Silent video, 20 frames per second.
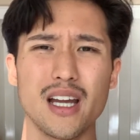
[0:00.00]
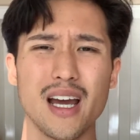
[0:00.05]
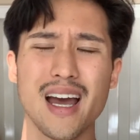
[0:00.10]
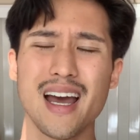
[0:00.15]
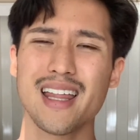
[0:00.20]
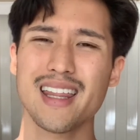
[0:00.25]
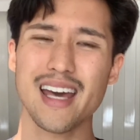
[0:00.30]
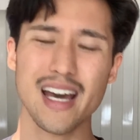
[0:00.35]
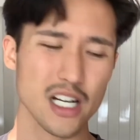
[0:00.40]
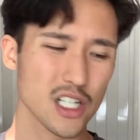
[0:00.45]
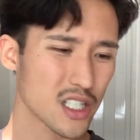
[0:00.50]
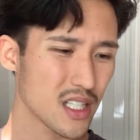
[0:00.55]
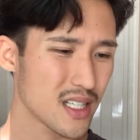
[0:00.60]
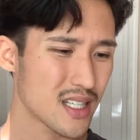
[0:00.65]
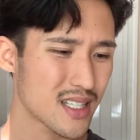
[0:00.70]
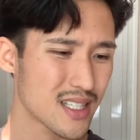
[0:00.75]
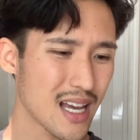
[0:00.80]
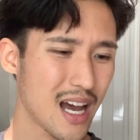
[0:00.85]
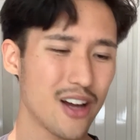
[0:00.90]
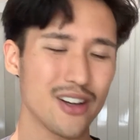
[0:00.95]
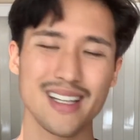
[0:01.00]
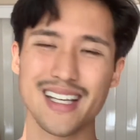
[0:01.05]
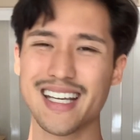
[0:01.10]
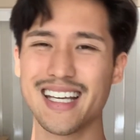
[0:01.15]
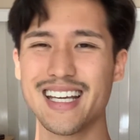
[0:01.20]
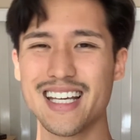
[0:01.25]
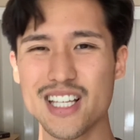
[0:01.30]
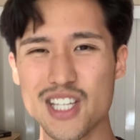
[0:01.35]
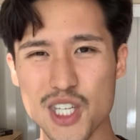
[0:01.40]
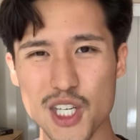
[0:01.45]
They actually sound
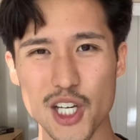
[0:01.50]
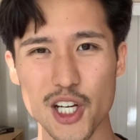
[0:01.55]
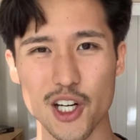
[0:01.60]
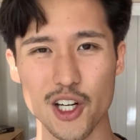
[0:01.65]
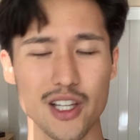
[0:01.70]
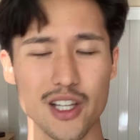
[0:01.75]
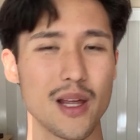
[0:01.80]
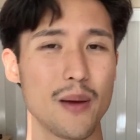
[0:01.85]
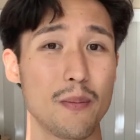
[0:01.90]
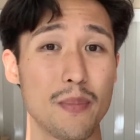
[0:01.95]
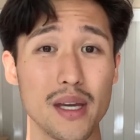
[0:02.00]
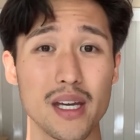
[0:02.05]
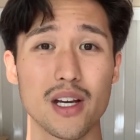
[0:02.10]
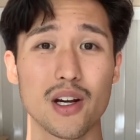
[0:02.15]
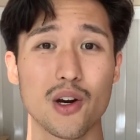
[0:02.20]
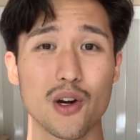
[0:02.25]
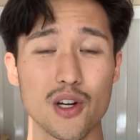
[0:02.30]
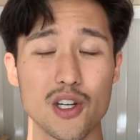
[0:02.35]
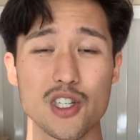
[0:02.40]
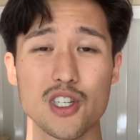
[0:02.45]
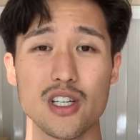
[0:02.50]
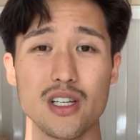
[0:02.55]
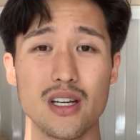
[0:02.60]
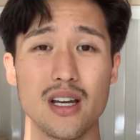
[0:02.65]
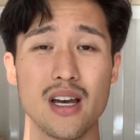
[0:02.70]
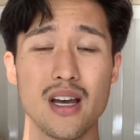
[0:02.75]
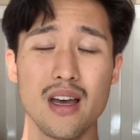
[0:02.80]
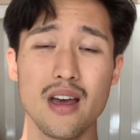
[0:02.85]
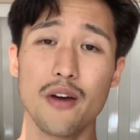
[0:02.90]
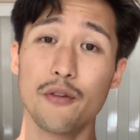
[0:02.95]
easier being a Christian.
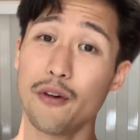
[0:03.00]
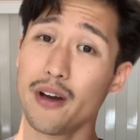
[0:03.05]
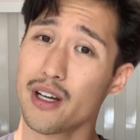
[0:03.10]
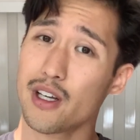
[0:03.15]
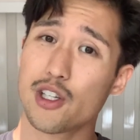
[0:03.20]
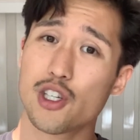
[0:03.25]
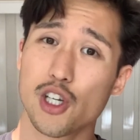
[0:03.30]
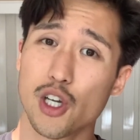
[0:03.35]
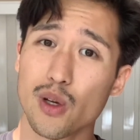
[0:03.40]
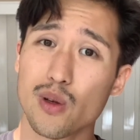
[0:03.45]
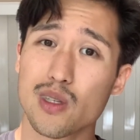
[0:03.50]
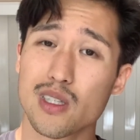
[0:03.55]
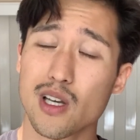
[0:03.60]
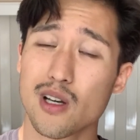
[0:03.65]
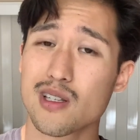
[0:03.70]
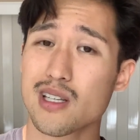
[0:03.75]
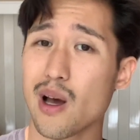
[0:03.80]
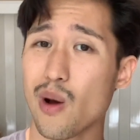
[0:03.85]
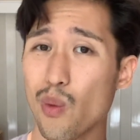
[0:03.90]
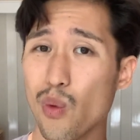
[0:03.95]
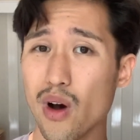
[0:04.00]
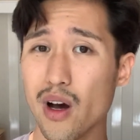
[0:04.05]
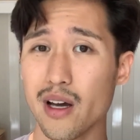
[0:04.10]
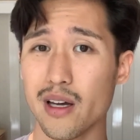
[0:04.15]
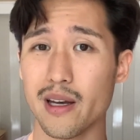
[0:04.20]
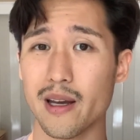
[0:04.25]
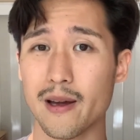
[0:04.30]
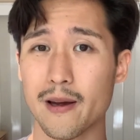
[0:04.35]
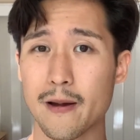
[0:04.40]
If I could choose those, I would.